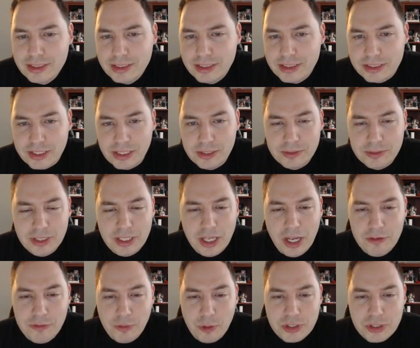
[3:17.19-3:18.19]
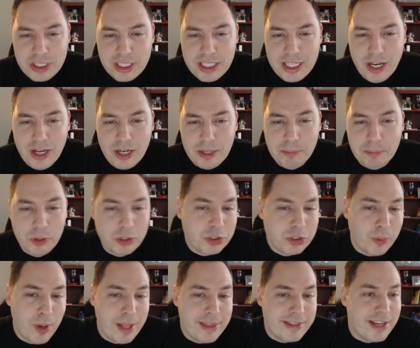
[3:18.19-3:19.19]
So, unfortunately, our push
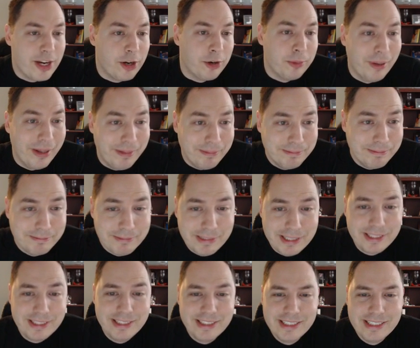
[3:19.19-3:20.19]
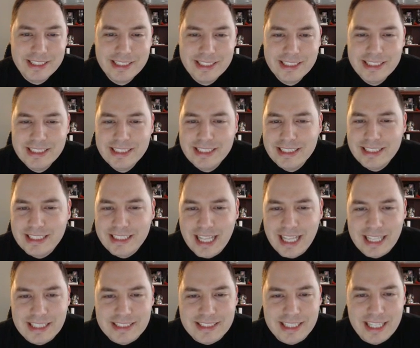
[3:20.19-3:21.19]
went terribly.
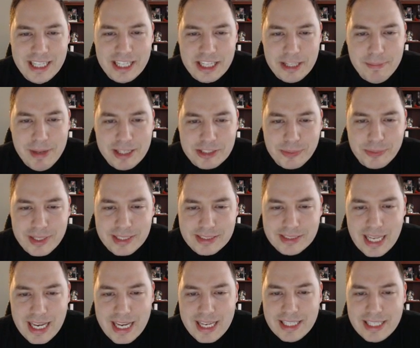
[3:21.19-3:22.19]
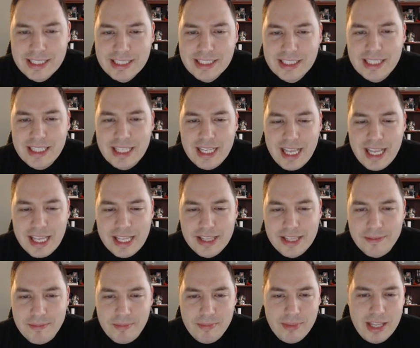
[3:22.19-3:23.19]
That's the best way to say it.
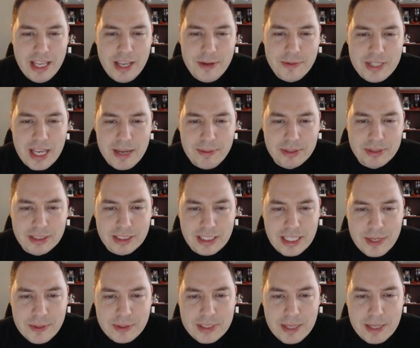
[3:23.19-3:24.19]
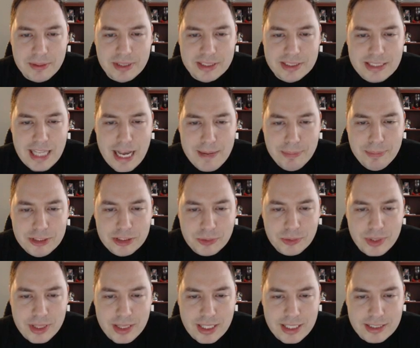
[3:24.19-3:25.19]
He was able to stop us
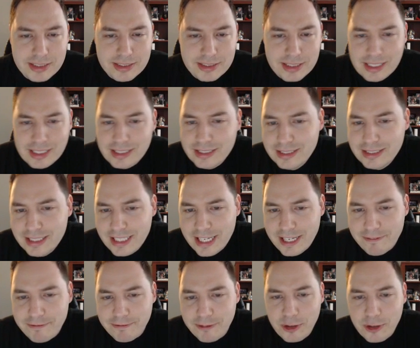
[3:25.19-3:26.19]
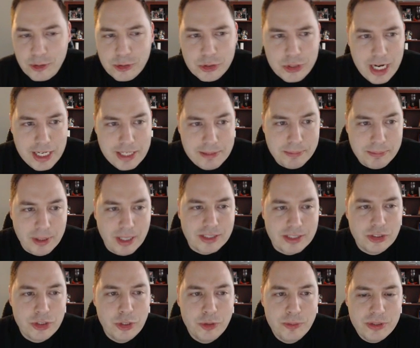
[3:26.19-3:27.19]
with his Inferno Dragon plus
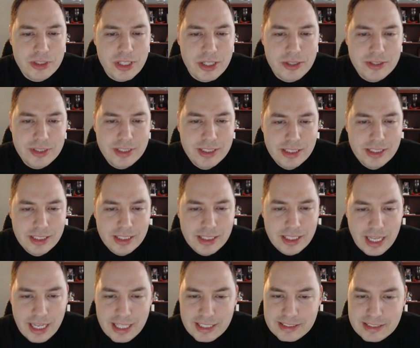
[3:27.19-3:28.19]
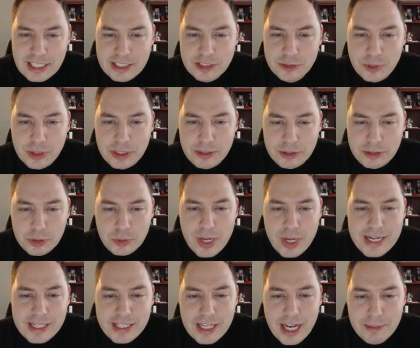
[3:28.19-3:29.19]
Tombstone, as those were great
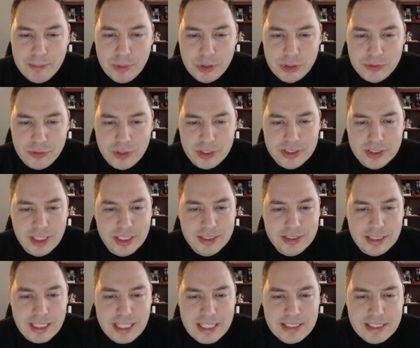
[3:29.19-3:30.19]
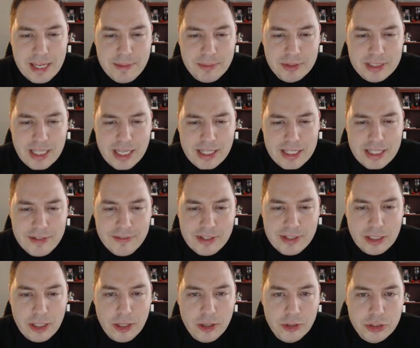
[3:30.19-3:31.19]
combos versus us, and he's able to get even a
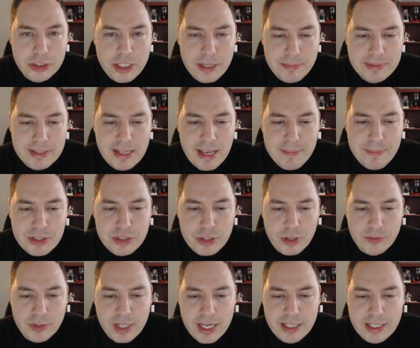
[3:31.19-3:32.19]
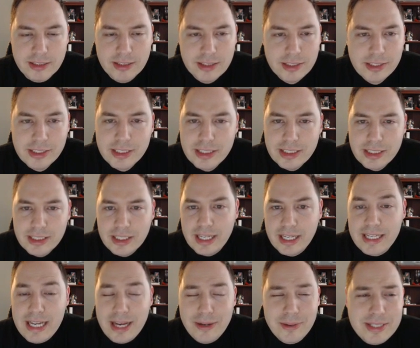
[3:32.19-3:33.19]
little chip damage over here. And
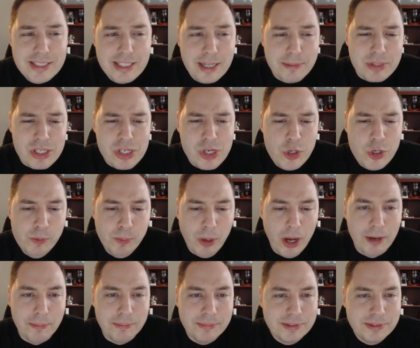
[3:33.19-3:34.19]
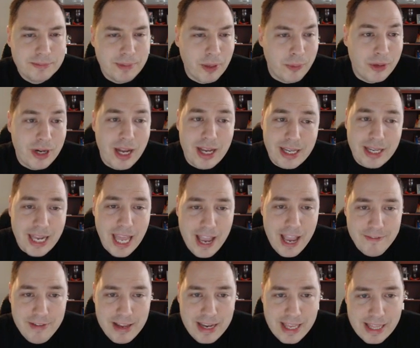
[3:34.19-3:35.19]
now he's up 2 pumps, but we're not going to have
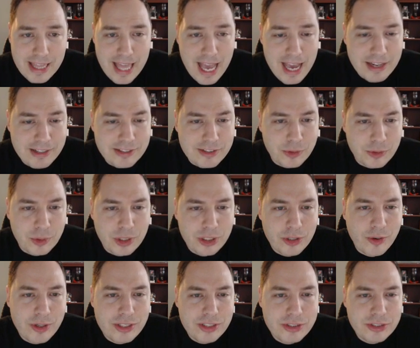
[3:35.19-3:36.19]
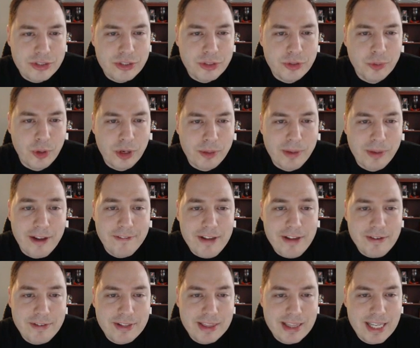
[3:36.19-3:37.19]
any of that, so we're going to do one of my
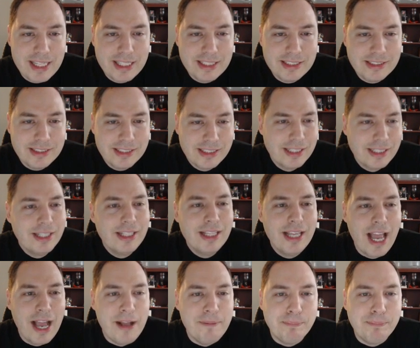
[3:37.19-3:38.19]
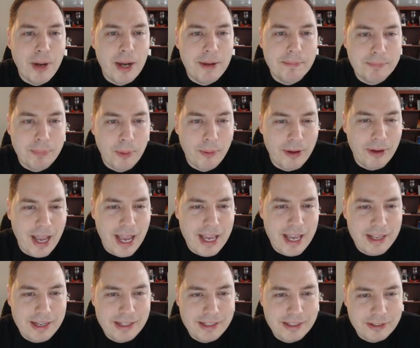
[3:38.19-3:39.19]
favorite things and pump
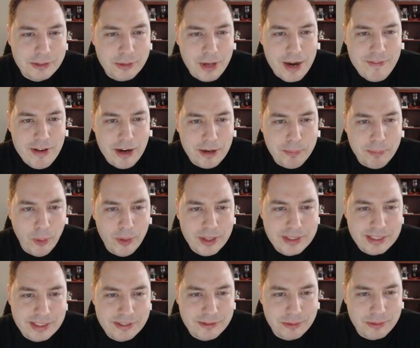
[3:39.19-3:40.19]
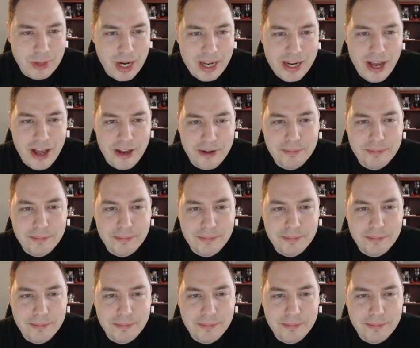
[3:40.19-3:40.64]
and Graveyard Poison right on him.